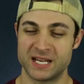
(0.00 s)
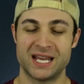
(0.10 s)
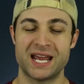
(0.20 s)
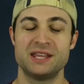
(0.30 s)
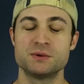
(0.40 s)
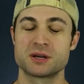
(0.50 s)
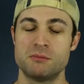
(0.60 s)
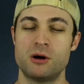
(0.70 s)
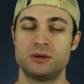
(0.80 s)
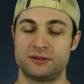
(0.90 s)
And there was a
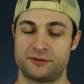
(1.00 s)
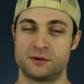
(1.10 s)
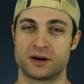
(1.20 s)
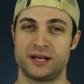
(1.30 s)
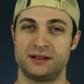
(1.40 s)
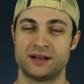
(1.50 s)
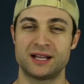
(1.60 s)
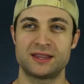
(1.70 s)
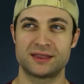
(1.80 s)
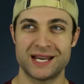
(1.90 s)
moment for it.
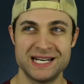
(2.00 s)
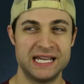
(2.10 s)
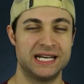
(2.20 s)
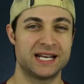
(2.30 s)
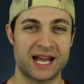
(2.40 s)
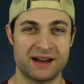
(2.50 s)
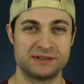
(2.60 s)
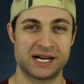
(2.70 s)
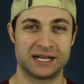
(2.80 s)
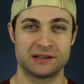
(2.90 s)
Not that they needed to
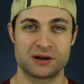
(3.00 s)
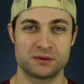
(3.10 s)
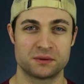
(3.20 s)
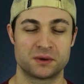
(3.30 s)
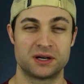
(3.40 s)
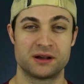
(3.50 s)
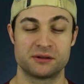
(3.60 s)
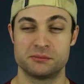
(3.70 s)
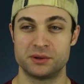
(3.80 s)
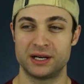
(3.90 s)
have dialogue with one
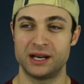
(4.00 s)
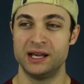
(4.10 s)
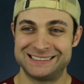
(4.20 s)
another, but